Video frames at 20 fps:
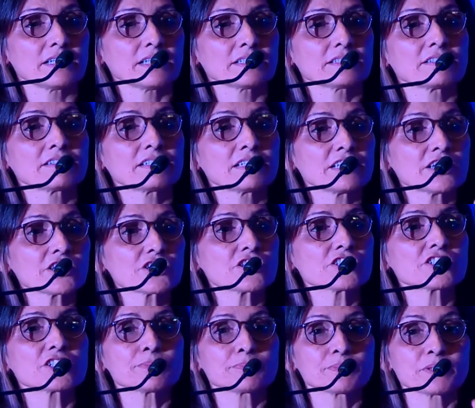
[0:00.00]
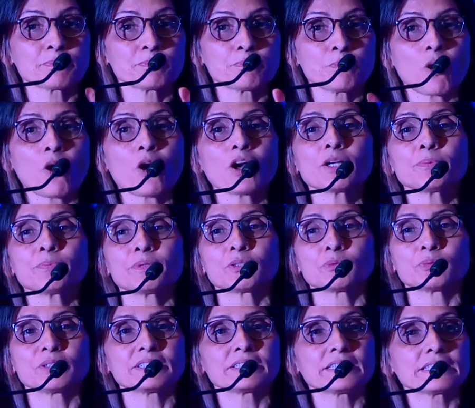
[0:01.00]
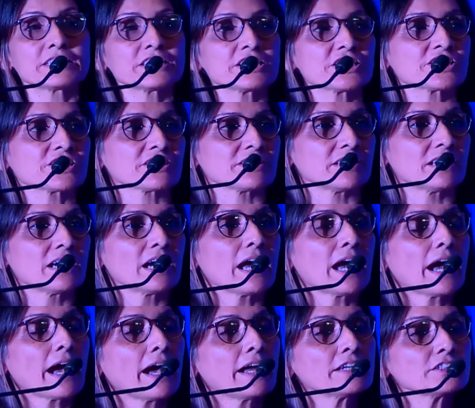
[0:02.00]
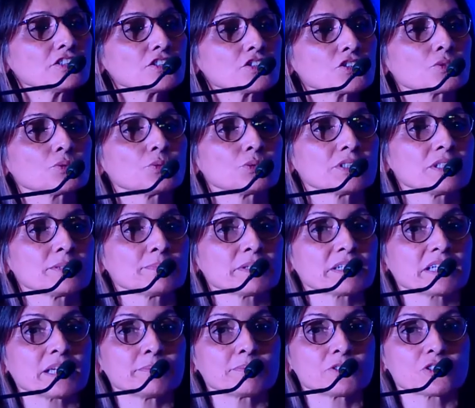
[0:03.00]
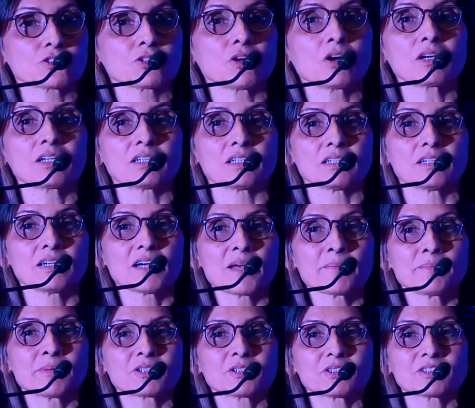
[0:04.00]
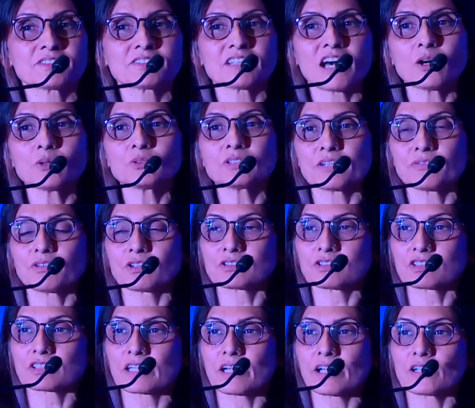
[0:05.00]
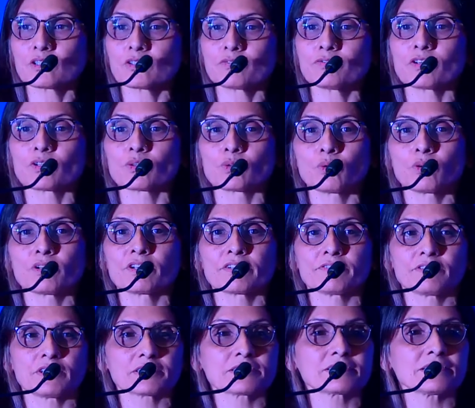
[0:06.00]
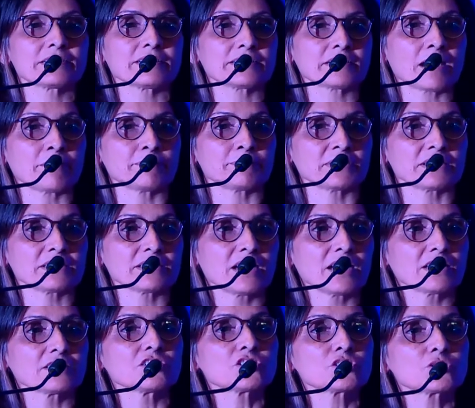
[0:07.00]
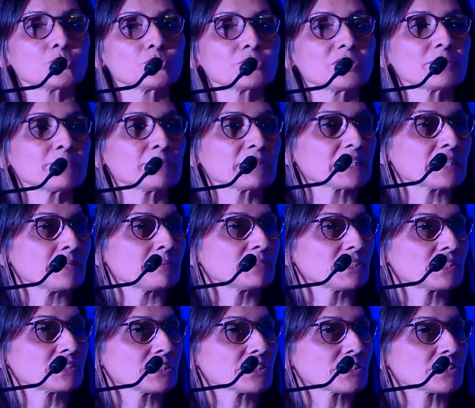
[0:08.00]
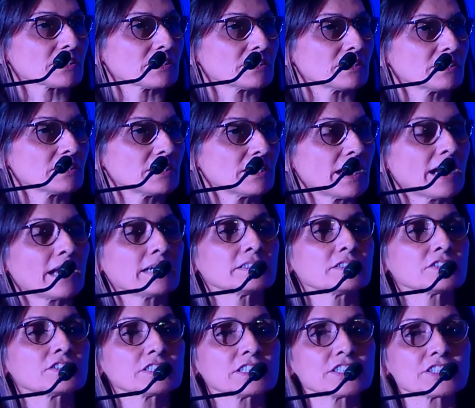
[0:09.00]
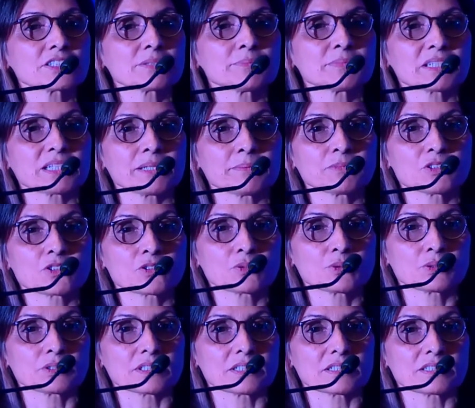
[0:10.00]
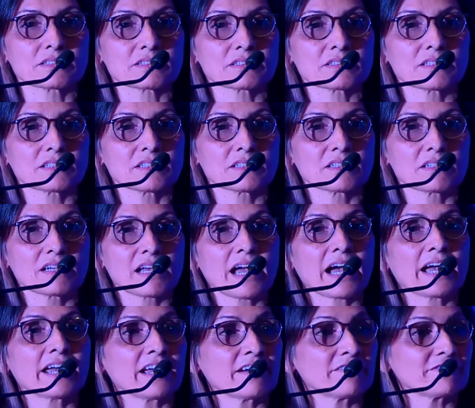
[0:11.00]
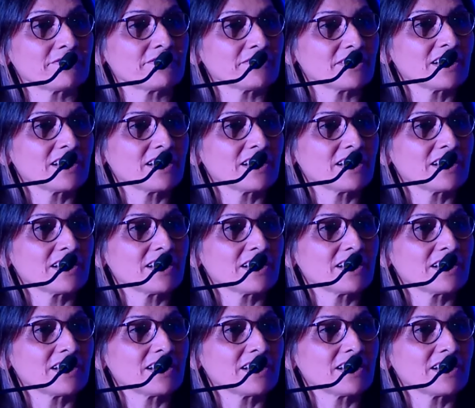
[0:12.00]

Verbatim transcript: the relationship, the bond between the teacher and the student became stronger because now there was a kind of a role reversal that happened. The student became the teacher and the teacher became the student. I have